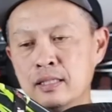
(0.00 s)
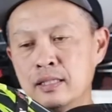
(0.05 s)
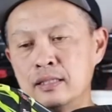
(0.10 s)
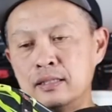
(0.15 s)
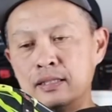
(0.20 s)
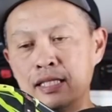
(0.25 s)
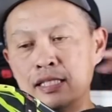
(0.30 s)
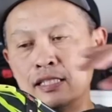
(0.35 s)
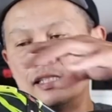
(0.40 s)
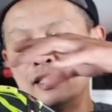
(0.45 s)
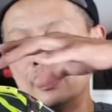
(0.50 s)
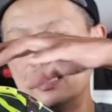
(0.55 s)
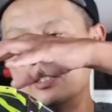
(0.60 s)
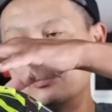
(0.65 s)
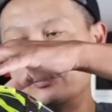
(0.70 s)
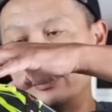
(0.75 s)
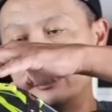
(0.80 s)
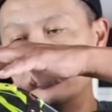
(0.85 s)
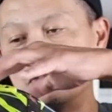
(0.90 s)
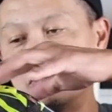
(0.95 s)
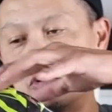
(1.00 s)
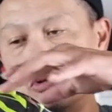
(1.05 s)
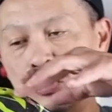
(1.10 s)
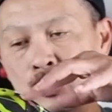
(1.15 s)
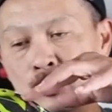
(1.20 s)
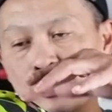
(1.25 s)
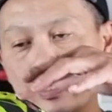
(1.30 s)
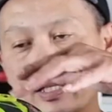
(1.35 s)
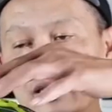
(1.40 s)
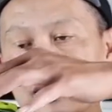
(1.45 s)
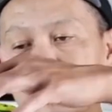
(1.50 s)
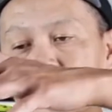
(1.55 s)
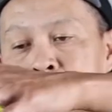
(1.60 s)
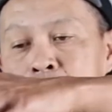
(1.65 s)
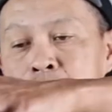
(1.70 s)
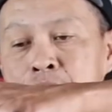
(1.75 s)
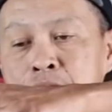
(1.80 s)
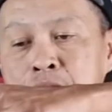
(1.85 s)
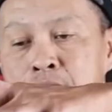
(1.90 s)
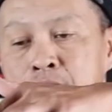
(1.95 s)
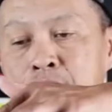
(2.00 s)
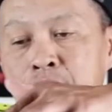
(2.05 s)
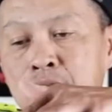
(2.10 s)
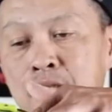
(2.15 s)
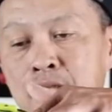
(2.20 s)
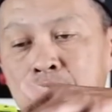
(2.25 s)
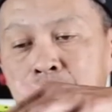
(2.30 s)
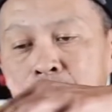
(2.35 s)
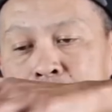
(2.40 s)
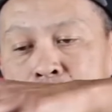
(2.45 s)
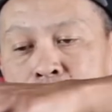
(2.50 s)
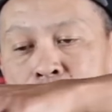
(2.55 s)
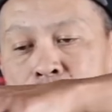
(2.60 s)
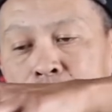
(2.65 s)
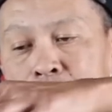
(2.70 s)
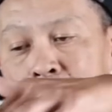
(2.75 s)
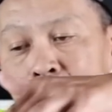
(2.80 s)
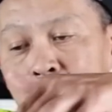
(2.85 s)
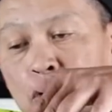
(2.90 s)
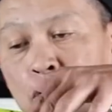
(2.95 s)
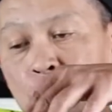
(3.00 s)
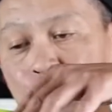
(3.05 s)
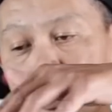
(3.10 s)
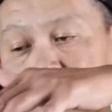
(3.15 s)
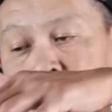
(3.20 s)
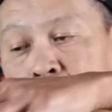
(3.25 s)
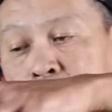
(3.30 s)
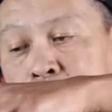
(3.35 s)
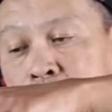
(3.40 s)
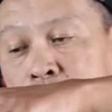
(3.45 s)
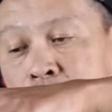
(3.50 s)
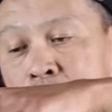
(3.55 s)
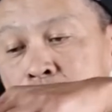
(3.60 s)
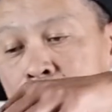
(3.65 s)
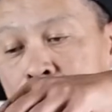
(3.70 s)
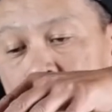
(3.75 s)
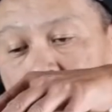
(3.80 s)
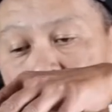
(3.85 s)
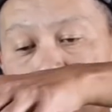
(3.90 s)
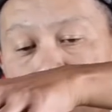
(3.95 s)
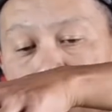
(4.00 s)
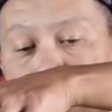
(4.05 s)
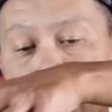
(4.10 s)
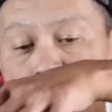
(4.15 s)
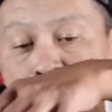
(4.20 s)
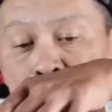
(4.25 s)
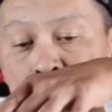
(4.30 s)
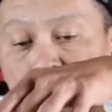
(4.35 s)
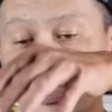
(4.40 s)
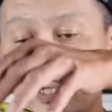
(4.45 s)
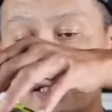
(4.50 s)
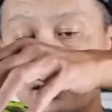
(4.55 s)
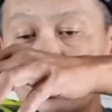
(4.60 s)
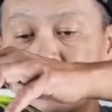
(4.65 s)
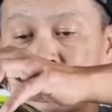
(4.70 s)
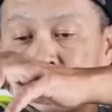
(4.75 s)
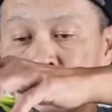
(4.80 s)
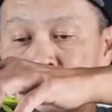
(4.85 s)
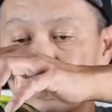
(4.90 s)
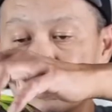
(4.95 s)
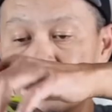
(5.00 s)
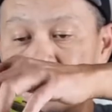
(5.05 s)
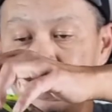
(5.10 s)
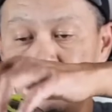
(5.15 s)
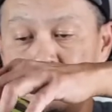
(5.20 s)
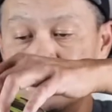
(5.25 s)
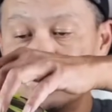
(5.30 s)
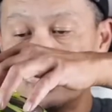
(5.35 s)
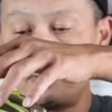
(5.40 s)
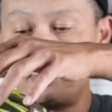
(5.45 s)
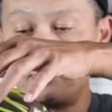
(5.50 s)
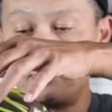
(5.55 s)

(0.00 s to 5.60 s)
This is reinforced right here. You're gonna crush your Lexan anyway. So they put some